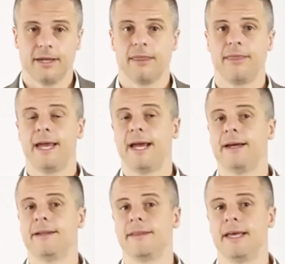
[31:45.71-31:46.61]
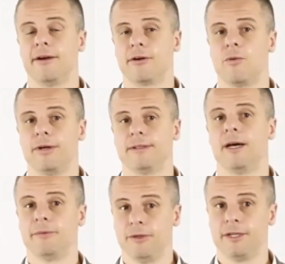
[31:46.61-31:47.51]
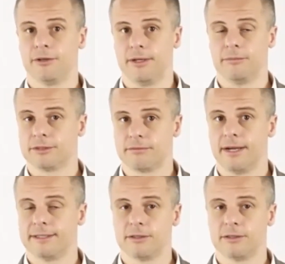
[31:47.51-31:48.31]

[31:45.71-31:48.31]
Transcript: that are going to help you hit your numbers, right?